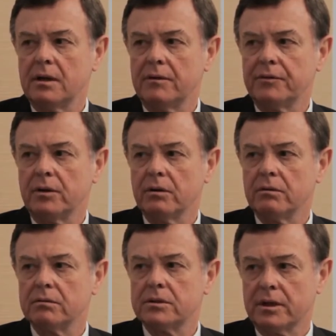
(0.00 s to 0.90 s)
a
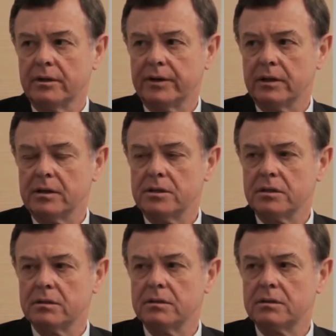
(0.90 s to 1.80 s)
few significant
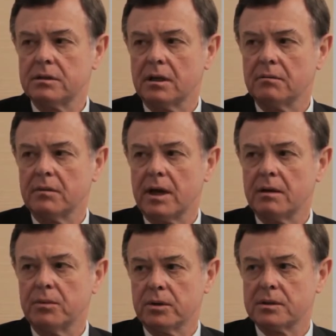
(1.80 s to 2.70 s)
issues
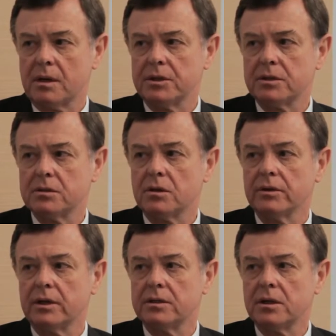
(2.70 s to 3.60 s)
and put some issues on
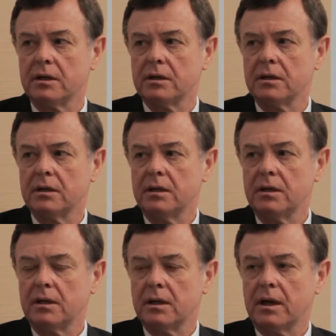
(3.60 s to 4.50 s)
the agenda
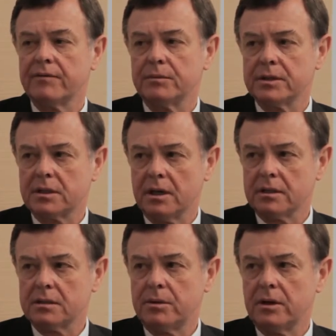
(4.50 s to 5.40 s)
and have them
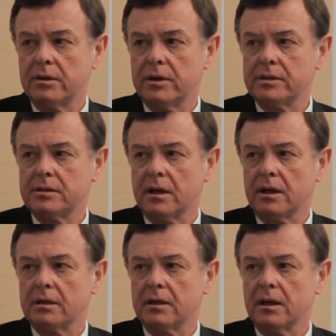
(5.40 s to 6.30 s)
discussed, progressed,
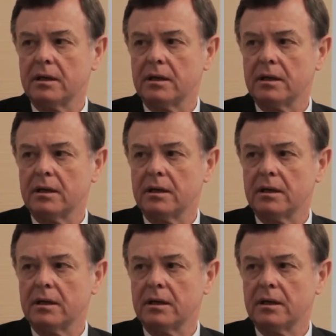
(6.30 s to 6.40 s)
and